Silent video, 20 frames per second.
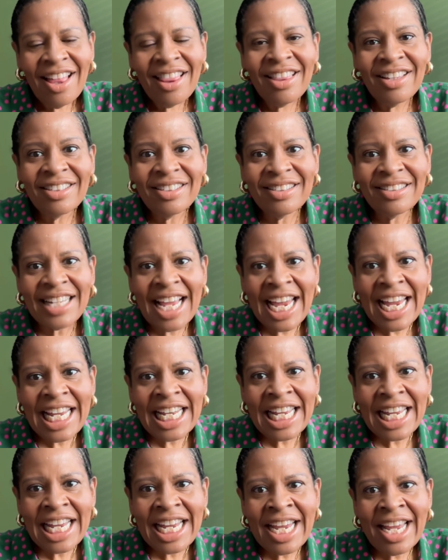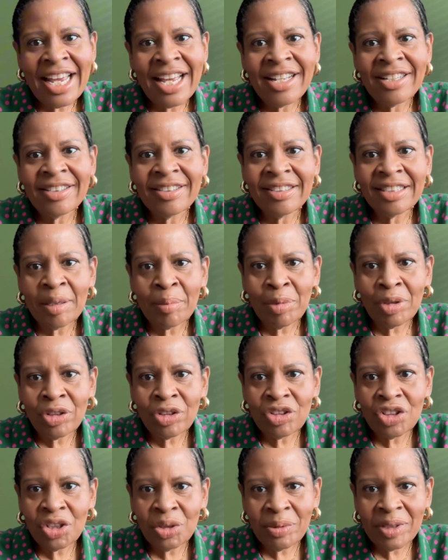The SADI is
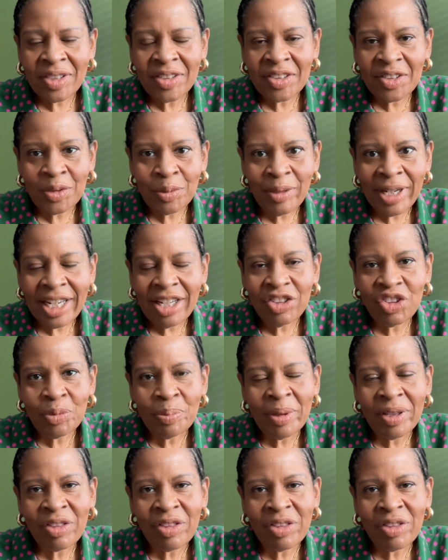similar to a switch,